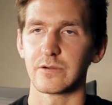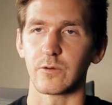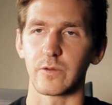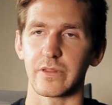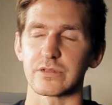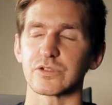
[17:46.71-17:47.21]

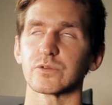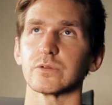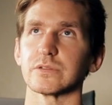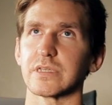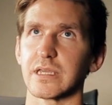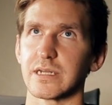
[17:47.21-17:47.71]
or there's
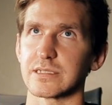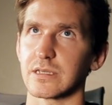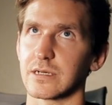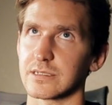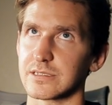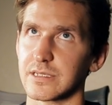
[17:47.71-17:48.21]
cruelty in his
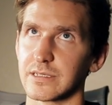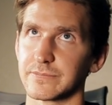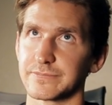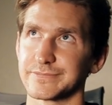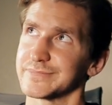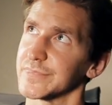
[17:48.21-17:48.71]
honesty,
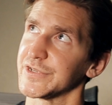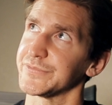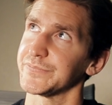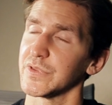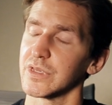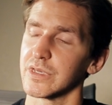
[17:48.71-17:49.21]
you know.
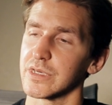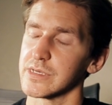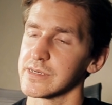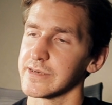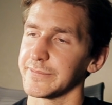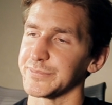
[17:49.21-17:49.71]

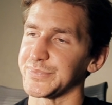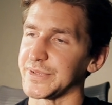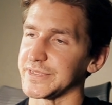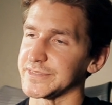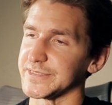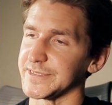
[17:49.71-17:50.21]

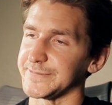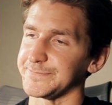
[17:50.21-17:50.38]
But